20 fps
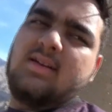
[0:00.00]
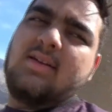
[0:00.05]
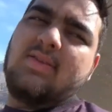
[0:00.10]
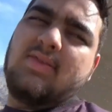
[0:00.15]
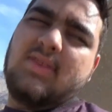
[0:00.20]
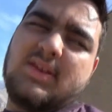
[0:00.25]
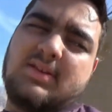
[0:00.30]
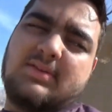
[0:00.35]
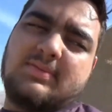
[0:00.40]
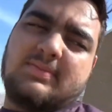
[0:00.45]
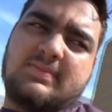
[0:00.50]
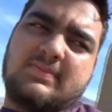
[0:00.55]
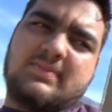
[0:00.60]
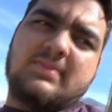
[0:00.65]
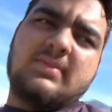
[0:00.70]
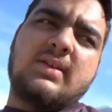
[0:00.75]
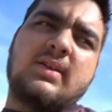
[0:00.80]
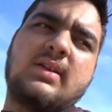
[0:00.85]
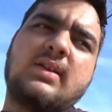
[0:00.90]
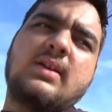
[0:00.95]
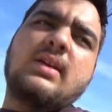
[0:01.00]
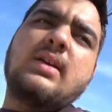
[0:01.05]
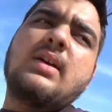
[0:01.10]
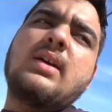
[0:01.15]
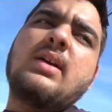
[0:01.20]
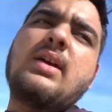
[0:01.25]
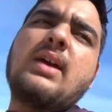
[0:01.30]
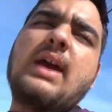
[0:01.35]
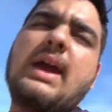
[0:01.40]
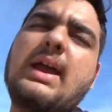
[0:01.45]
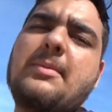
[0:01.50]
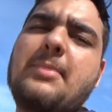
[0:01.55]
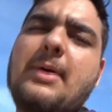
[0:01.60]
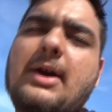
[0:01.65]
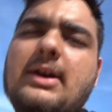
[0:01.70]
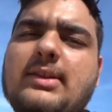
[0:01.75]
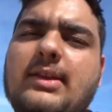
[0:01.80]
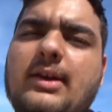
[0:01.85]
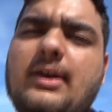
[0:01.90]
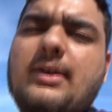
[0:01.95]
and then head
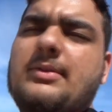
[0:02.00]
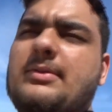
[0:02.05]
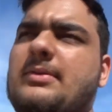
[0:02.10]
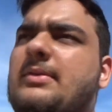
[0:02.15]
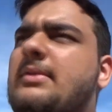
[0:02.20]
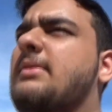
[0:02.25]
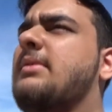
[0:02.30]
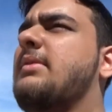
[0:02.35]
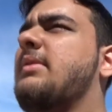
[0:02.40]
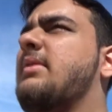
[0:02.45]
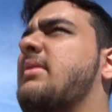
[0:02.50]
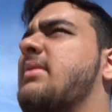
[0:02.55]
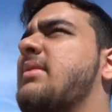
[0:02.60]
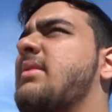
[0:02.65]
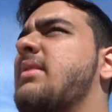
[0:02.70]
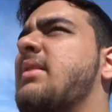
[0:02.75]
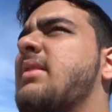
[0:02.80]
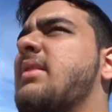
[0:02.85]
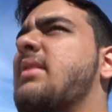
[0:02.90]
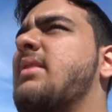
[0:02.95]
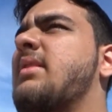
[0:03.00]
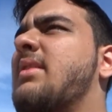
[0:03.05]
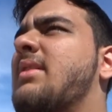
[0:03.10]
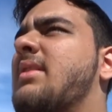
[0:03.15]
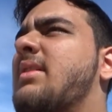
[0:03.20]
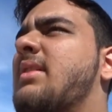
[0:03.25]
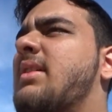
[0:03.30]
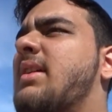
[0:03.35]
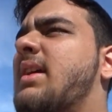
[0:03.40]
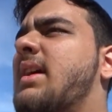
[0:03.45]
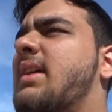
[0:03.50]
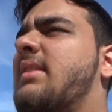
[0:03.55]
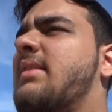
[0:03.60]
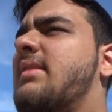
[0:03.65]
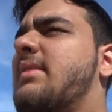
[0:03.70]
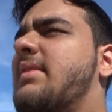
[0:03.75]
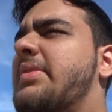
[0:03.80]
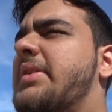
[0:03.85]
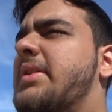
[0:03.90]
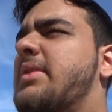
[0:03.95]
back down.
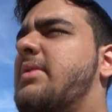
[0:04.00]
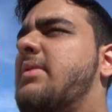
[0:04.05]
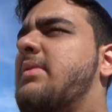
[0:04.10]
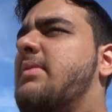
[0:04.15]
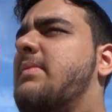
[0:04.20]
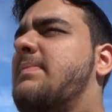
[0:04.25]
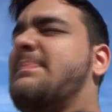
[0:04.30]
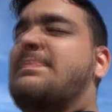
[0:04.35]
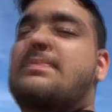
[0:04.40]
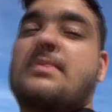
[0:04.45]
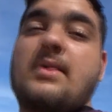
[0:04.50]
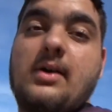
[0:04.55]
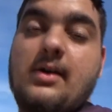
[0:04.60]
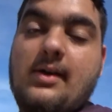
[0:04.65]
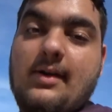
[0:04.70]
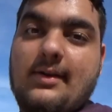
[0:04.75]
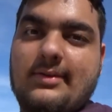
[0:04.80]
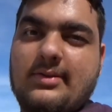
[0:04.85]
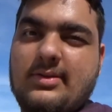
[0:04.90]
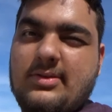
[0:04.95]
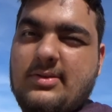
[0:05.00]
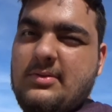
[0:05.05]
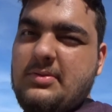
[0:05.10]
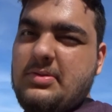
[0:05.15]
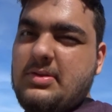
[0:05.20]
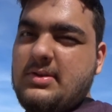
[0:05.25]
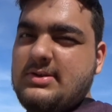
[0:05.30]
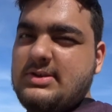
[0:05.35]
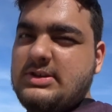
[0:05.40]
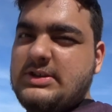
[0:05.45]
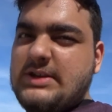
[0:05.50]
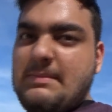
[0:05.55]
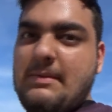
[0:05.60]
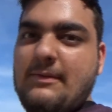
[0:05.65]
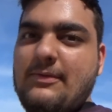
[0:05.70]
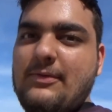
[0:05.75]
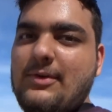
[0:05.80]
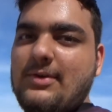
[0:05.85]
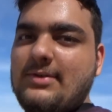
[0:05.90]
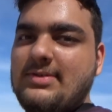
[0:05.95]
And then on to the Sheba
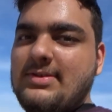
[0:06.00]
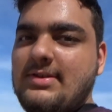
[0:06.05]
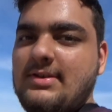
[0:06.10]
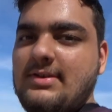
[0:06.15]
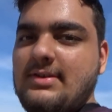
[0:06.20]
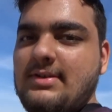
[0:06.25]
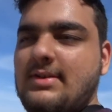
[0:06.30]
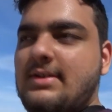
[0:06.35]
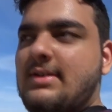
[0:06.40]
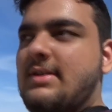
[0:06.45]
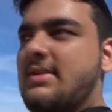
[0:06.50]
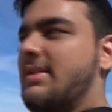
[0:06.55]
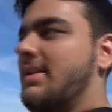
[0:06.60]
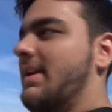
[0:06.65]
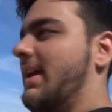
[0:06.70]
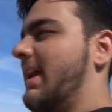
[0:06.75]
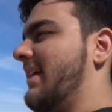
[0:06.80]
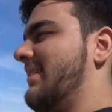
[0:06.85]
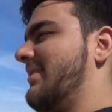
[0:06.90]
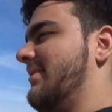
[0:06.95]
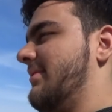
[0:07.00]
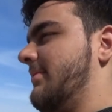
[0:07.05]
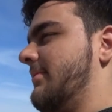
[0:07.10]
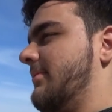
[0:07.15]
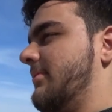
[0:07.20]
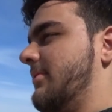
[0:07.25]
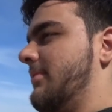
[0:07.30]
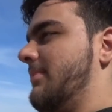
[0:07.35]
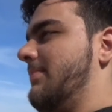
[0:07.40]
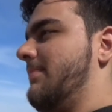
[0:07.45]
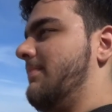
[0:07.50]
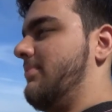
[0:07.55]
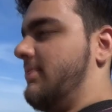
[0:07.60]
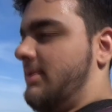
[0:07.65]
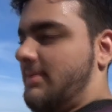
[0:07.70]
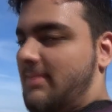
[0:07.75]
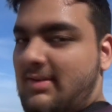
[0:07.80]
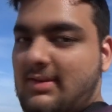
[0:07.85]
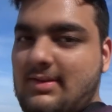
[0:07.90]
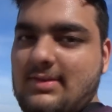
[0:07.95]
fort. And we'll
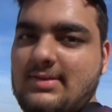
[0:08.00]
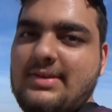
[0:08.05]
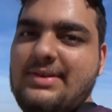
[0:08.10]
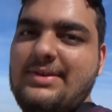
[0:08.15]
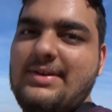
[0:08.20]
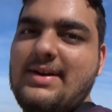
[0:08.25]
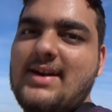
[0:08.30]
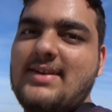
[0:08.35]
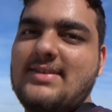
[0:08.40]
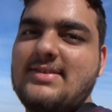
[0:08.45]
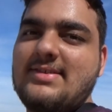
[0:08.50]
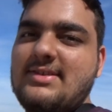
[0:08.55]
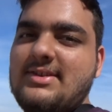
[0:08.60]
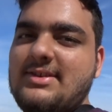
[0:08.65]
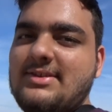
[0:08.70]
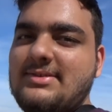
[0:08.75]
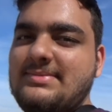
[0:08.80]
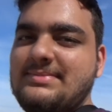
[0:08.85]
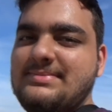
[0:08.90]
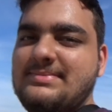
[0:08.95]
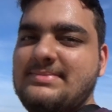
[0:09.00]
probably see you guys there.